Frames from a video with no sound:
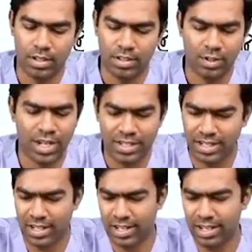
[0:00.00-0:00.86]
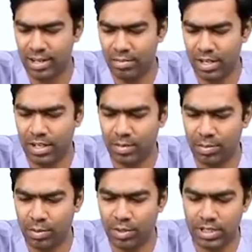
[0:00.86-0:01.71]
So you can see again, I'm trying to
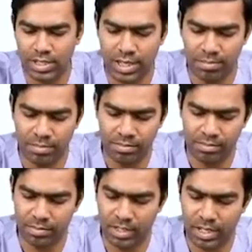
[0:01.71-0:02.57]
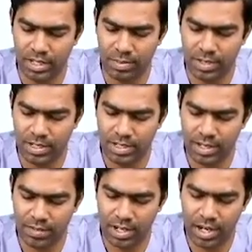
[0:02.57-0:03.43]
prove the same. Here the patient is
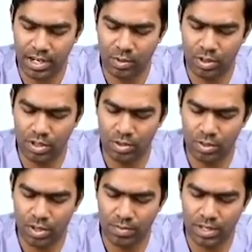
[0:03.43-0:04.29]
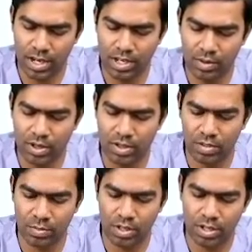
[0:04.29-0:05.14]
having high urinary sodium with high urine
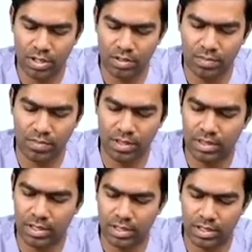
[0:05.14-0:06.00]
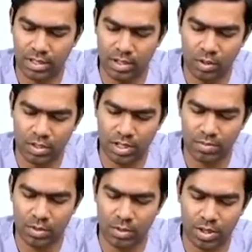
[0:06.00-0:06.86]
osmolality with low
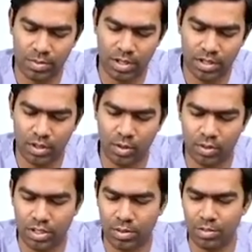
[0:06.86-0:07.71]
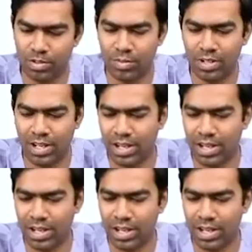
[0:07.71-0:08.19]
serum sodium and low serum osmolality.